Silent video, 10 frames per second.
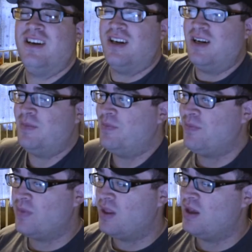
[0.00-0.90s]
um,
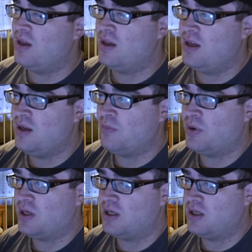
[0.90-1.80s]

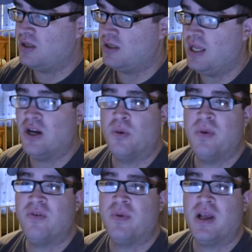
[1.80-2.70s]
but uh, yeah, I hope
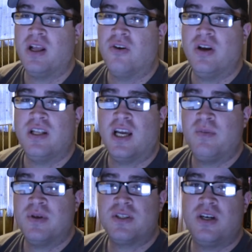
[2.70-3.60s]
everybody had a great
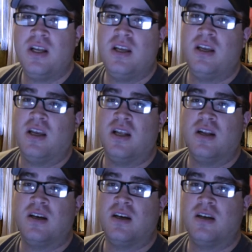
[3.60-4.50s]
time yesterday
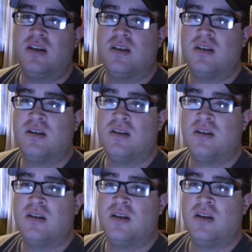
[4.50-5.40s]
and uh,
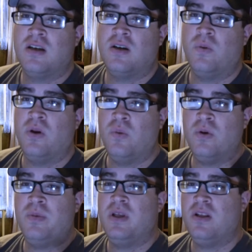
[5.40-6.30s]
we
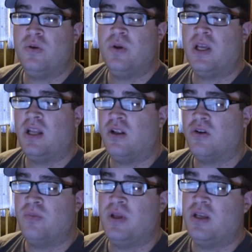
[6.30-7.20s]
will be doing
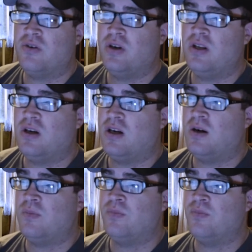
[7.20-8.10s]
another meet and greet.
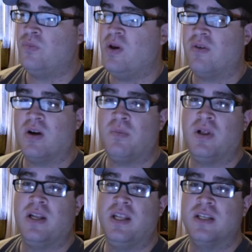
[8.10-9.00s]
Um, we have a couple
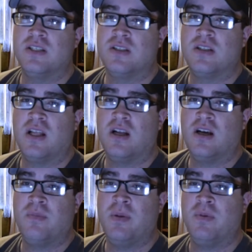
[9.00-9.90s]
ideas that
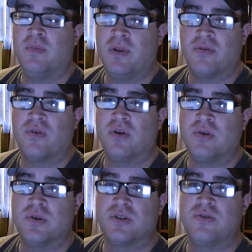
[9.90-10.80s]
uh, people have been throwing
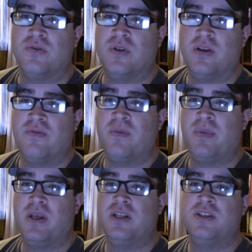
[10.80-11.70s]
to us through the event
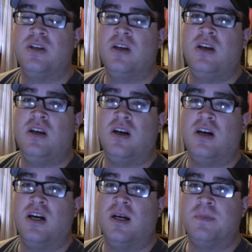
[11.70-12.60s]
page.
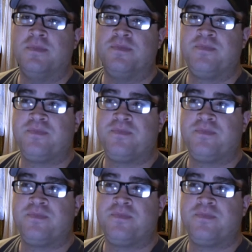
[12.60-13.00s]
Um,